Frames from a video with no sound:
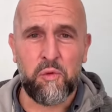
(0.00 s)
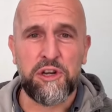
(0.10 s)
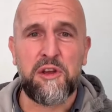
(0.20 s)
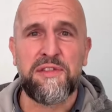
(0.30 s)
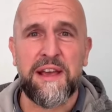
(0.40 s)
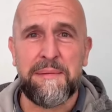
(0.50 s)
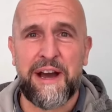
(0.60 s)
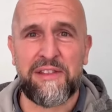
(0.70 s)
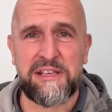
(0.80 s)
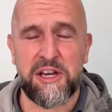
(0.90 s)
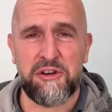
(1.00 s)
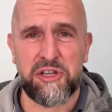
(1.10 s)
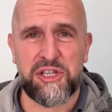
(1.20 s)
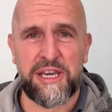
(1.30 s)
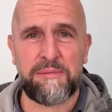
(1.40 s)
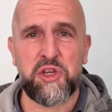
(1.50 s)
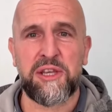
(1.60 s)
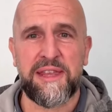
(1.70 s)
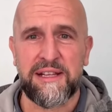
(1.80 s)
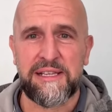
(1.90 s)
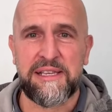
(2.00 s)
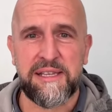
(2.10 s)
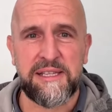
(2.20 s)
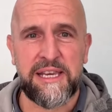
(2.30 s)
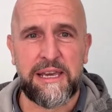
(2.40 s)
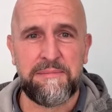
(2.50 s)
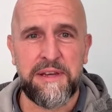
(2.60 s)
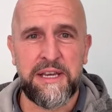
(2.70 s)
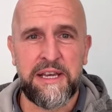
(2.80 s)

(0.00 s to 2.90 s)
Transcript: What do you think about this Irish team? Do you think this is the team